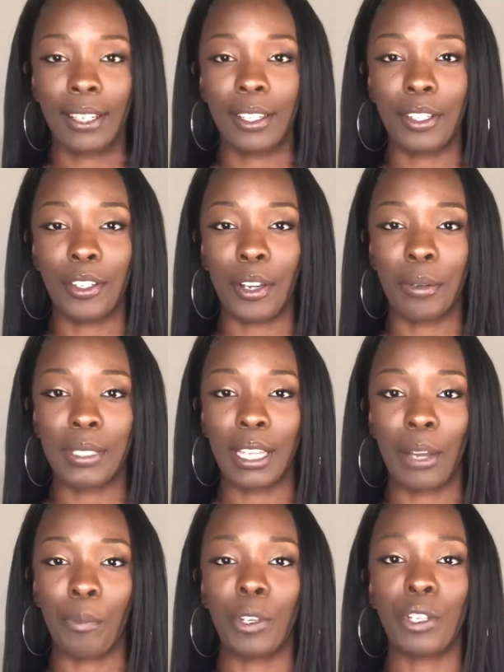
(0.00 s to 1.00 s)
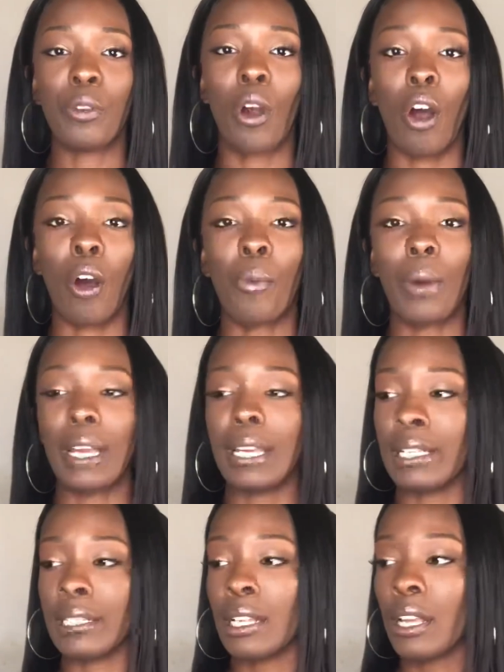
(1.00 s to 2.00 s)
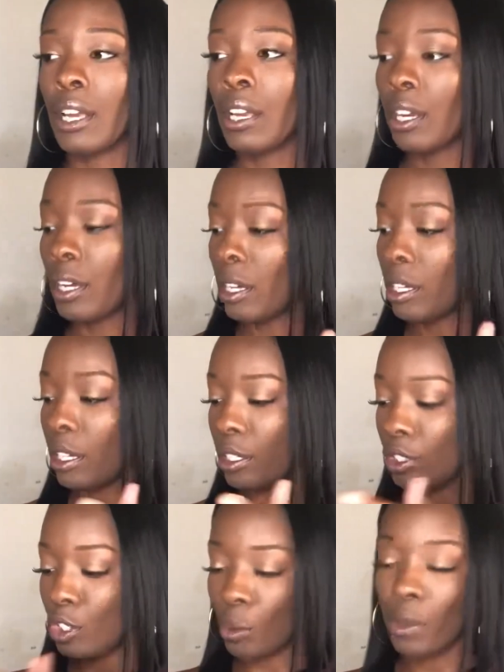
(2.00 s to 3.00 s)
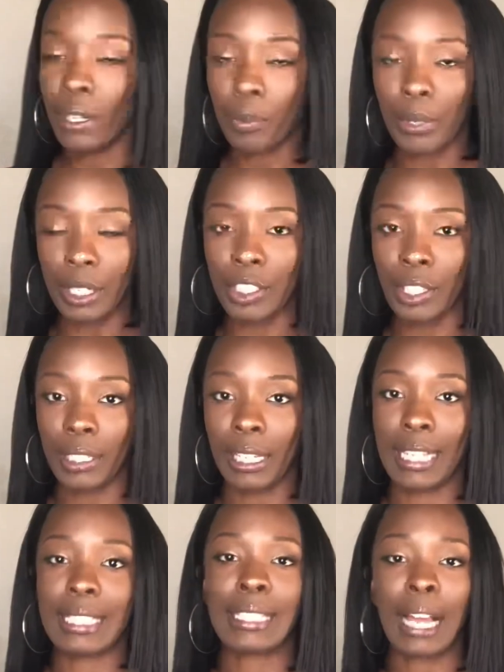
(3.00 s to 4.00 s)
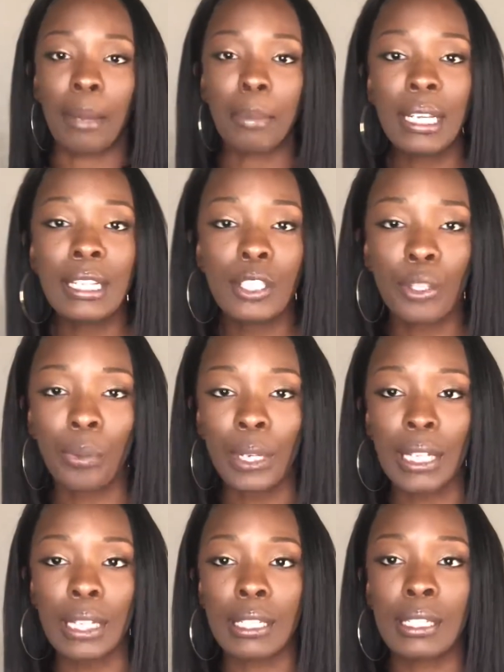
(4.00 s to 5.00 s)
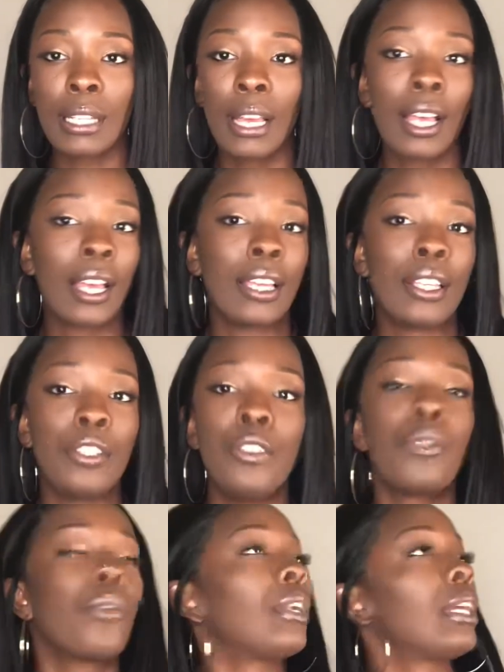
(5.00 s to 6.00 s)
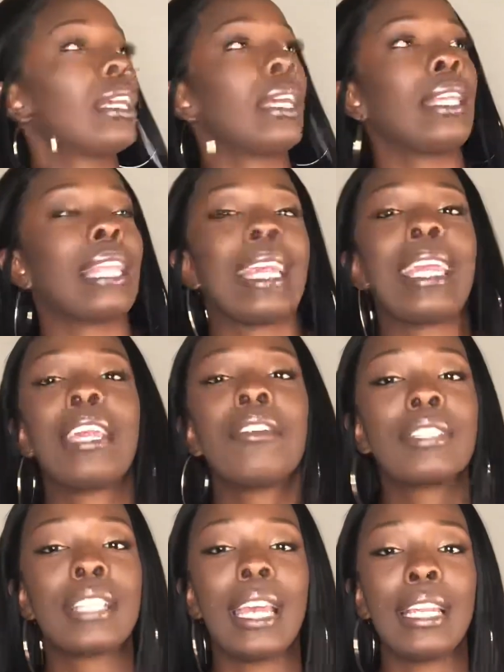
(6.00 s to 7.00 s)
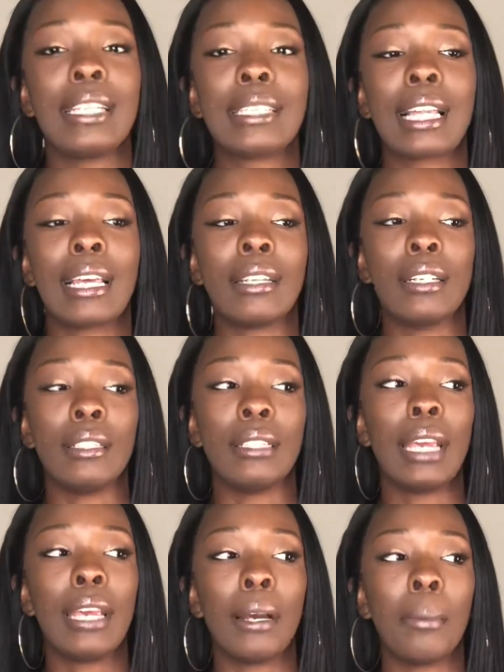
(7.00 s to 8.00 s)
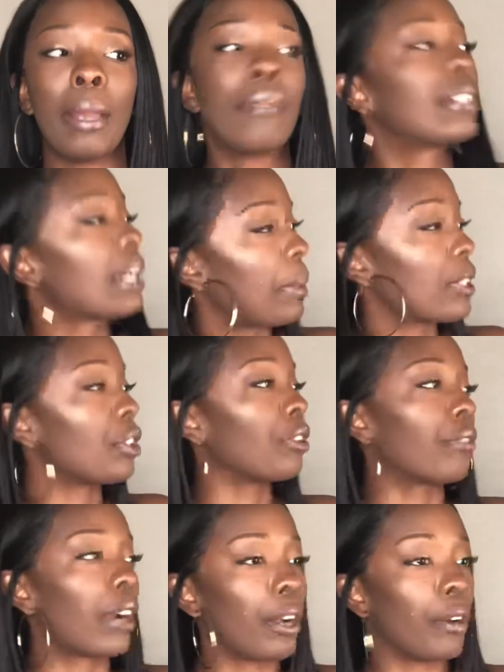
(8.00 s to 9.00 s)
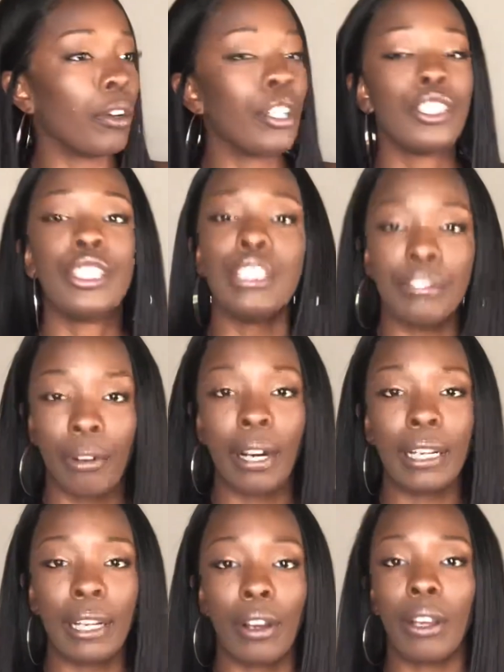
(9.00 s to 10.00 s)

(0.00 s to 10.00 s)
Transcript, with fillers: You know what I'm saying? When you always conjoint with each other like Siamese twins, you're gonna get like irritated. It's like a damn, every time I turn around, she's right there.